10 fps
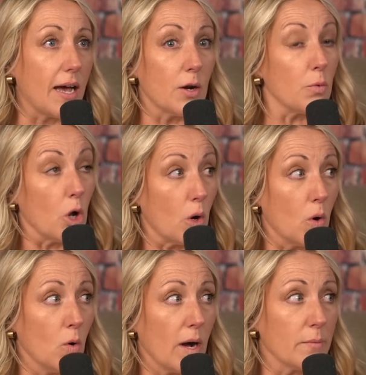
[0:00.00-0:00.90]
I don't mm -hmm.
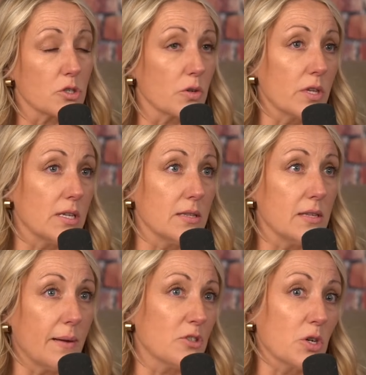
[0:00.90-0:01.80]
know. I'm sure that
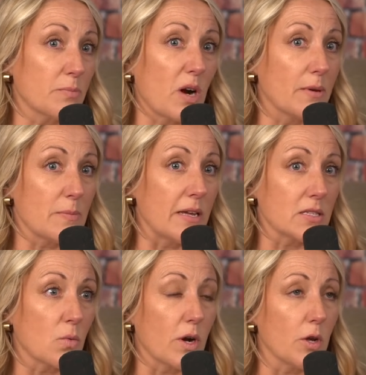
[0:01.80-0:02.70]
in, I'm sure it probably
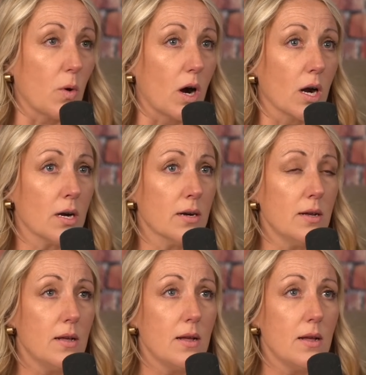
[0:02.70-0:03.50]
depends on where you are.